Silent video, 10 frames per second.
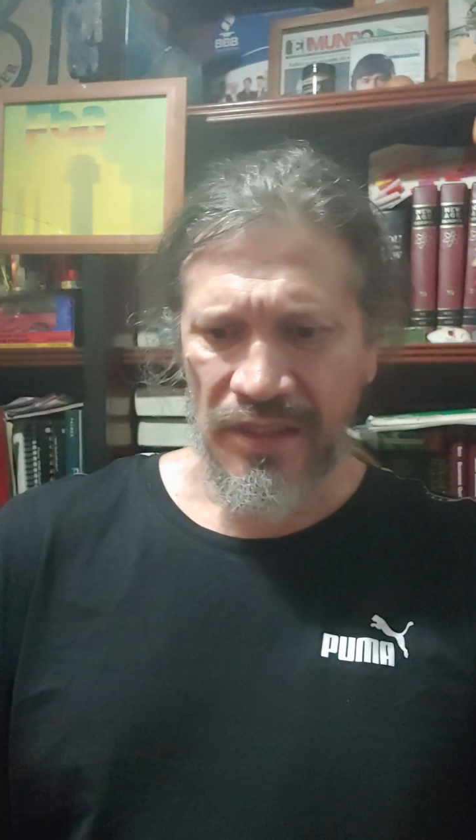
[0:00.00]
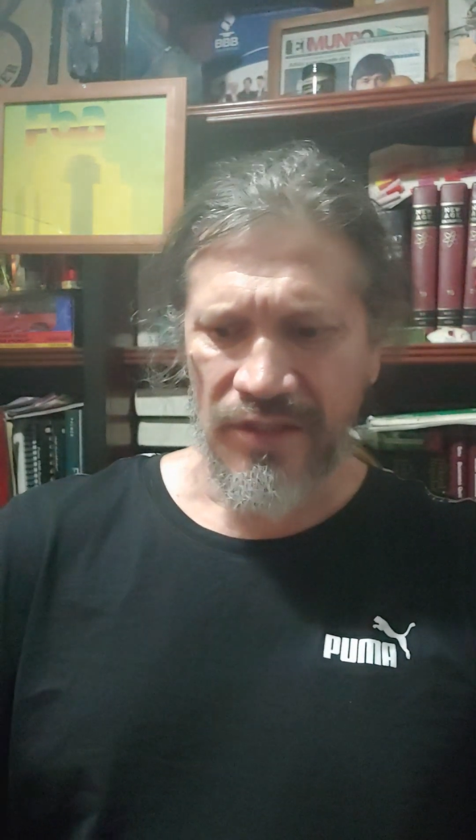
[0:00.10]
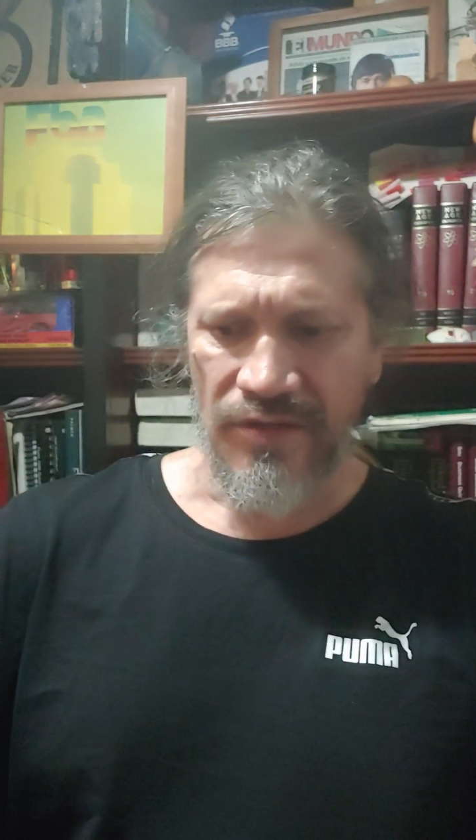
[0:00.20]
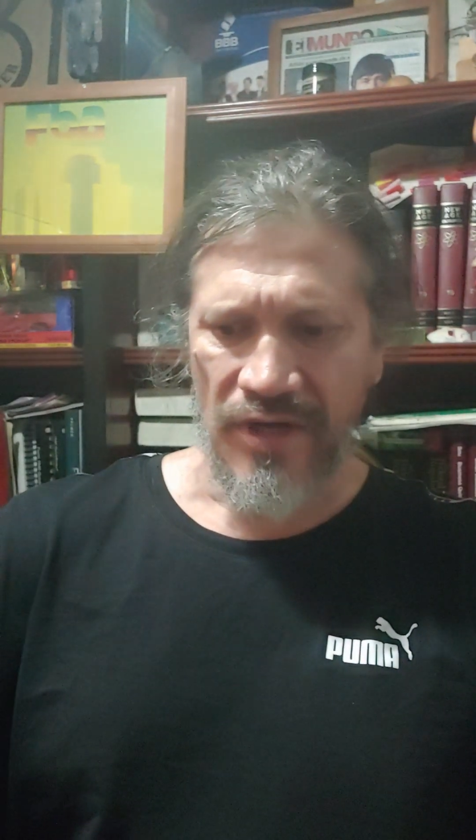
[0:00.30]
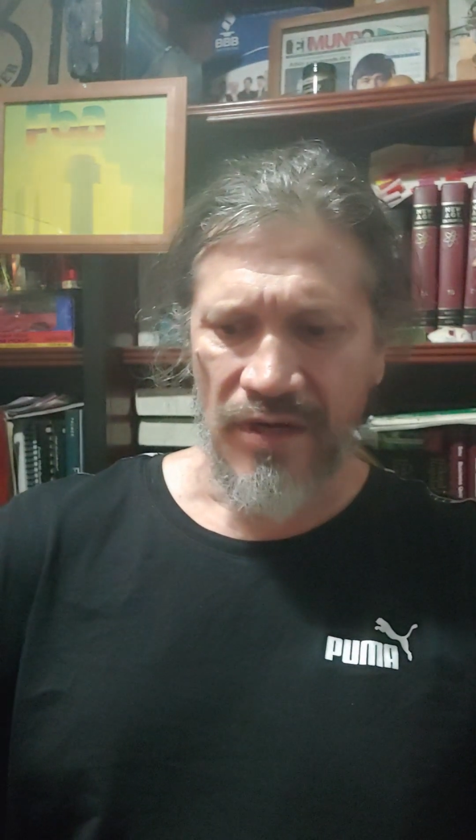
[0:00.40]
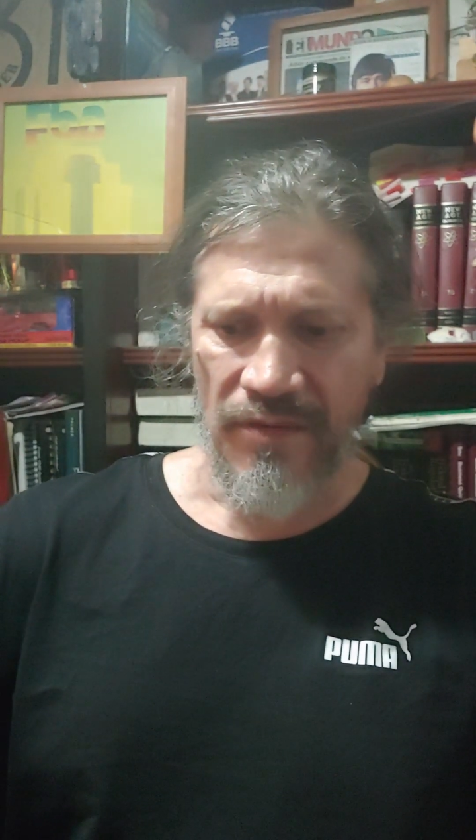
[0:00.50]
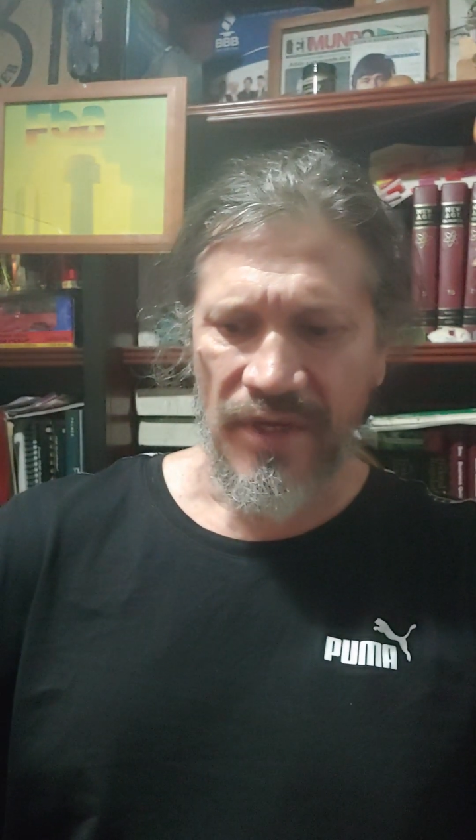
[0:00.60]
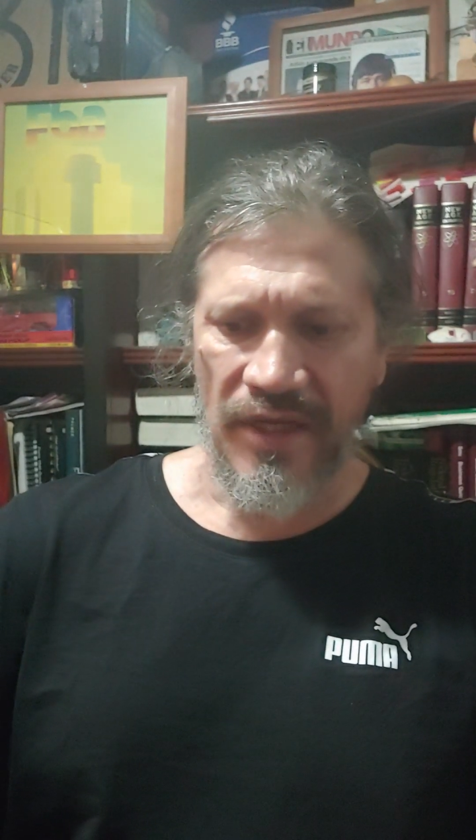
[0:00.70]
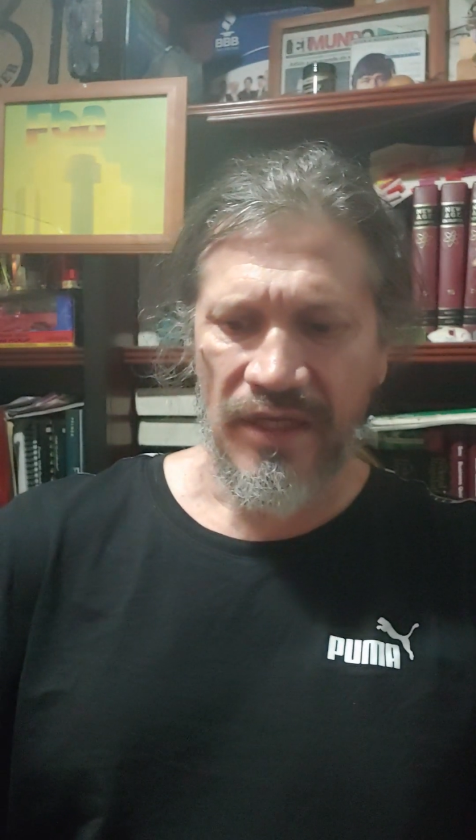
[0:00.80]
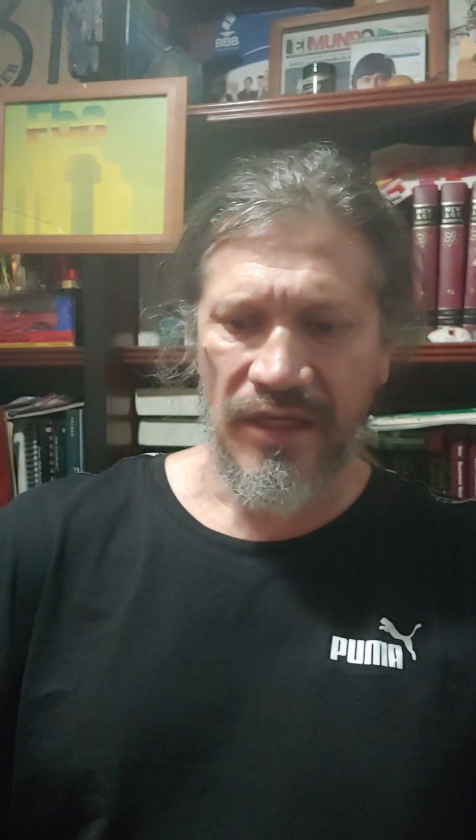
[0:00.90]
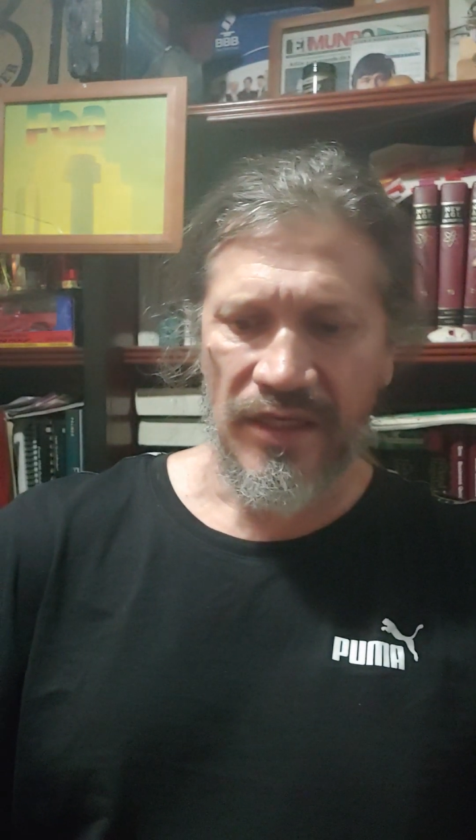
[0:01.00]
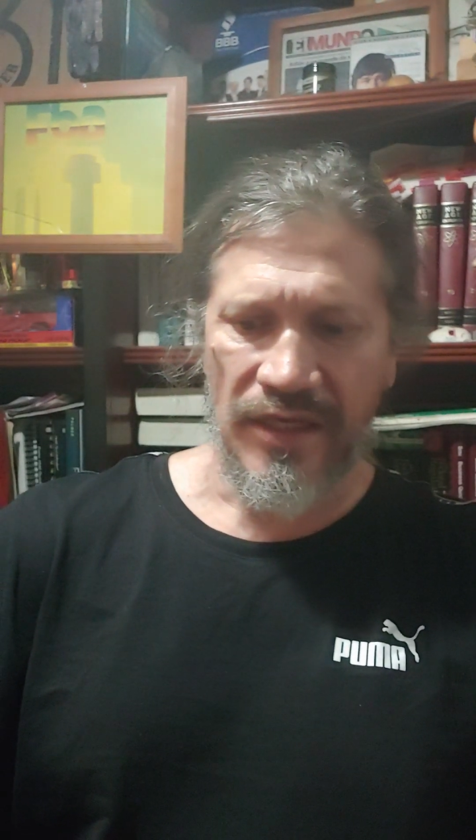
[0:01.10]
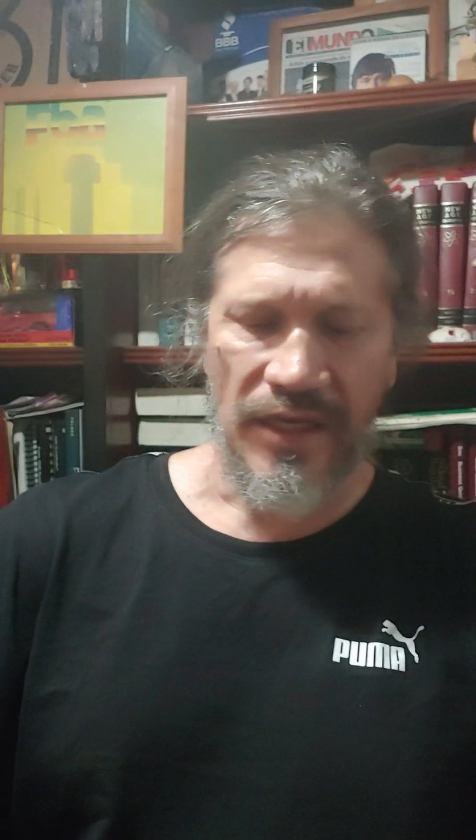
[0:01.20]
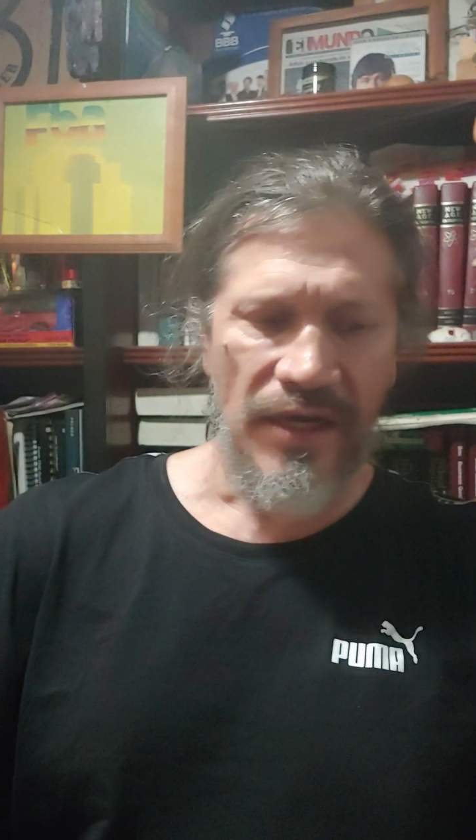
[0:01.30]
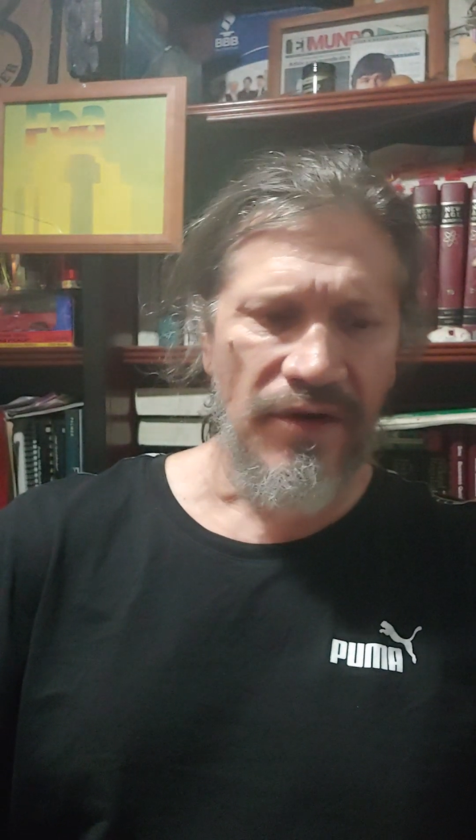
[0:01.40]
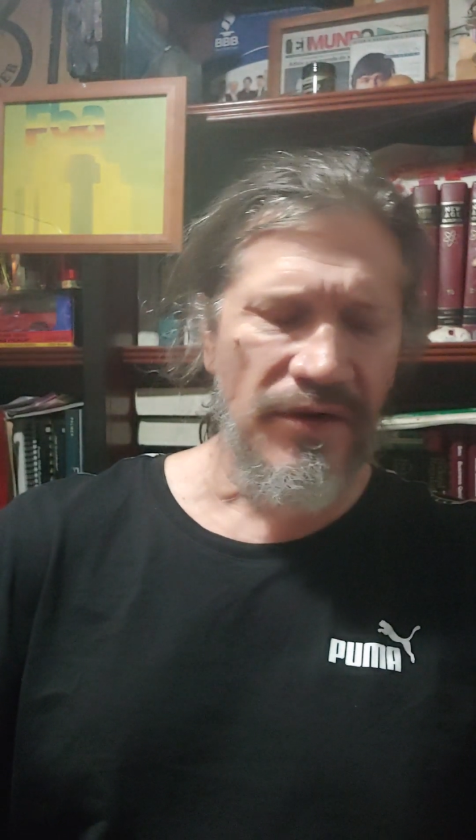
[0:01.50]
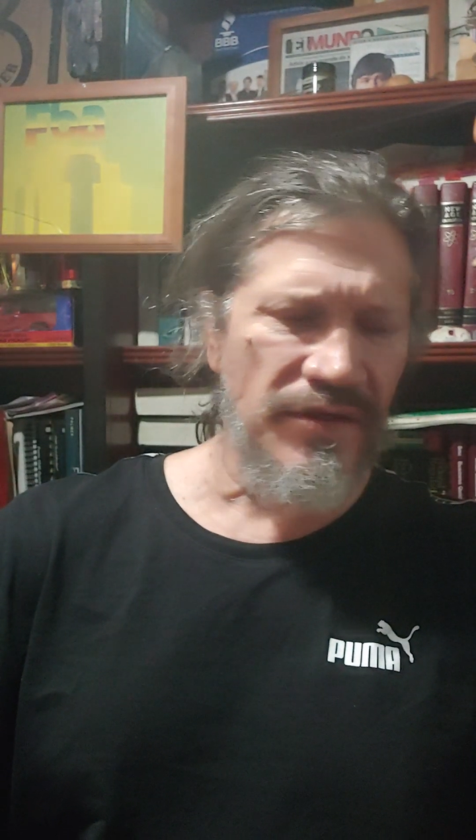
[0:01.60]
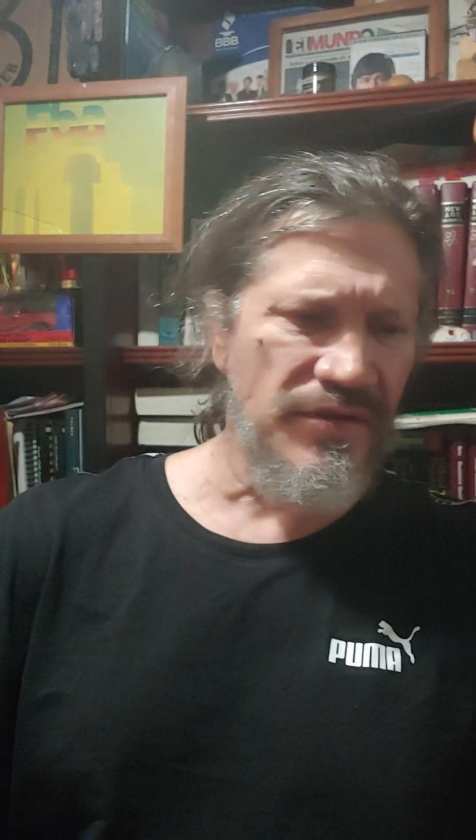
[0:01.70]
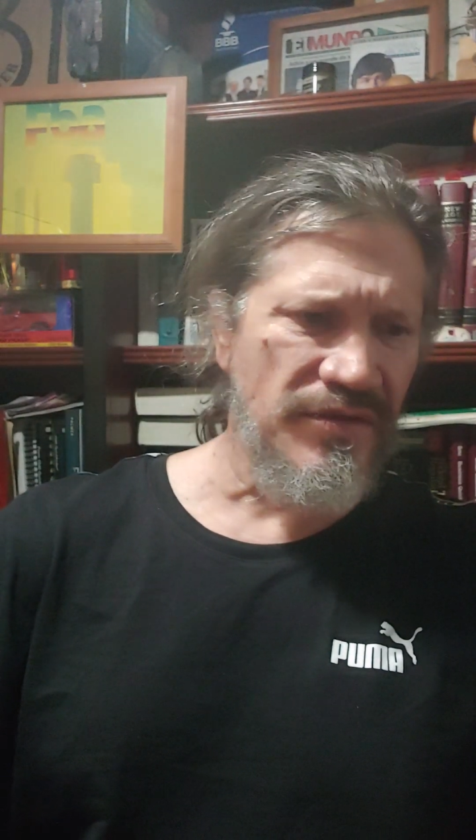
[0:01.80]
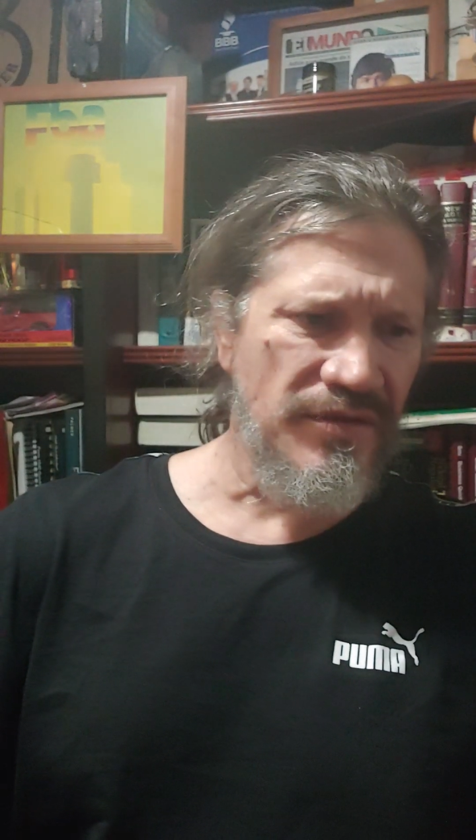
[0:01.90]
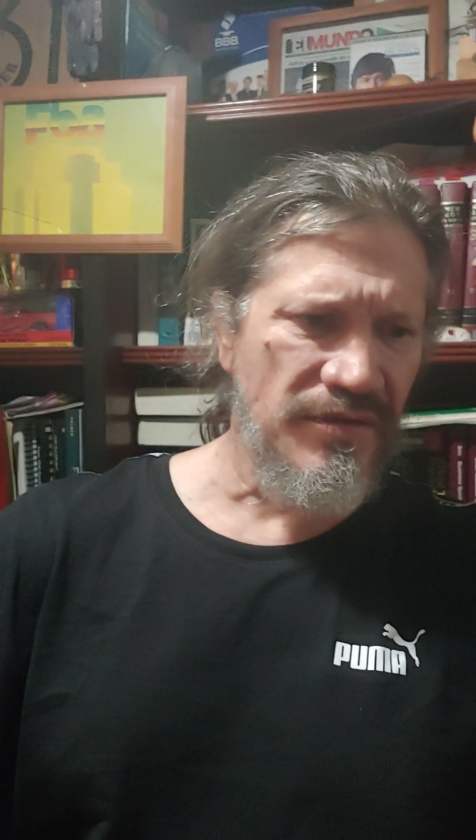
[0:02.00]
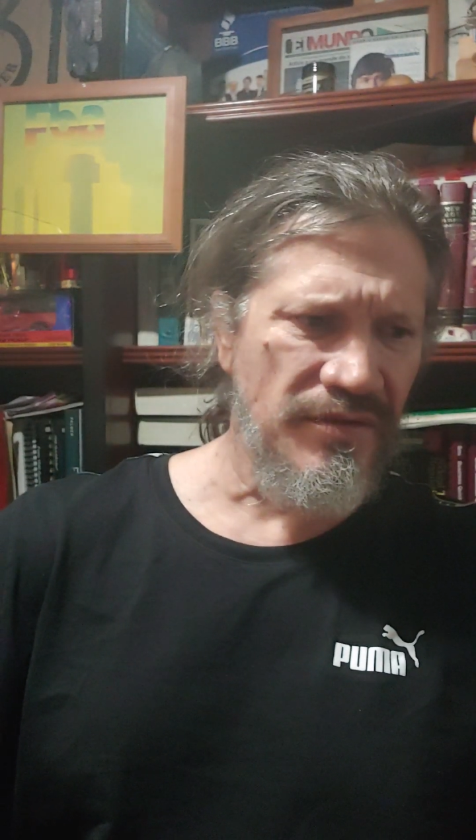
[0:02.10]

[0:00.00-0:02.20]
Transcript: they're trying to make like Harris